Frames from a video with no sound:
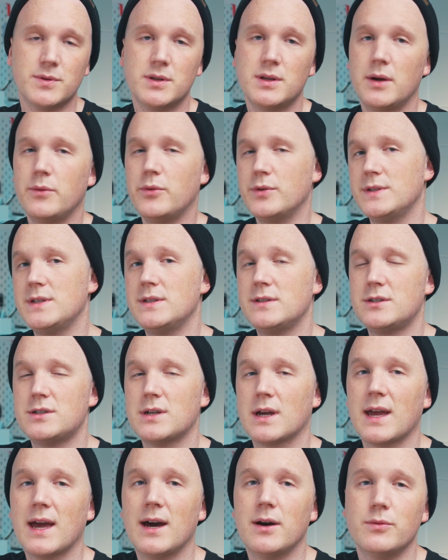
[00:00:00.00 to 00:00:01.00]
one I wanted to
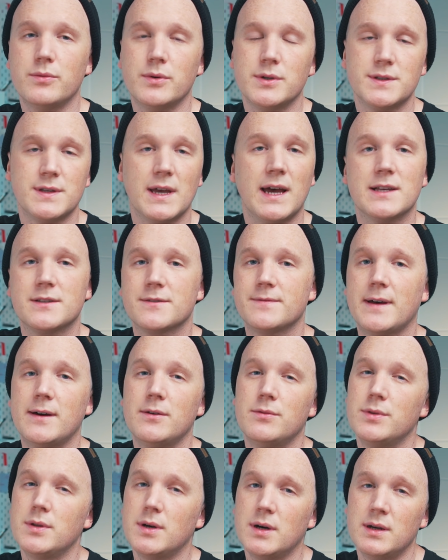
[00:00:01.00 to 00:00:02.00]
check out was
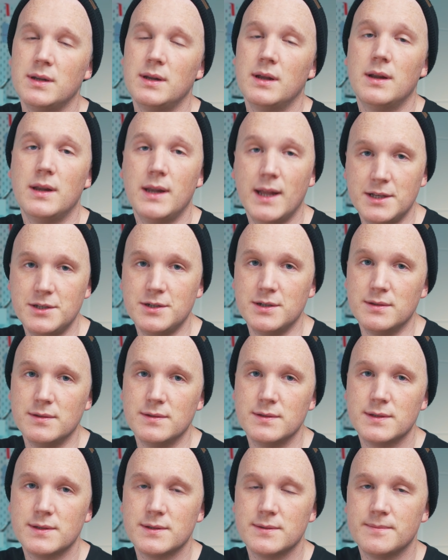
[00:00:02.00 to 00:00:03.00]
Asphalt 9
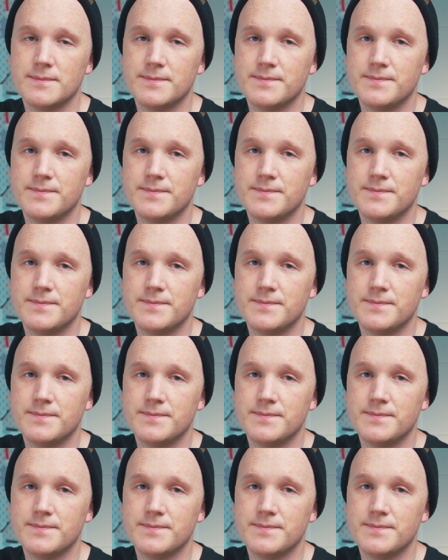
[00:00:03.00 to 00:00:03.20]
Legends.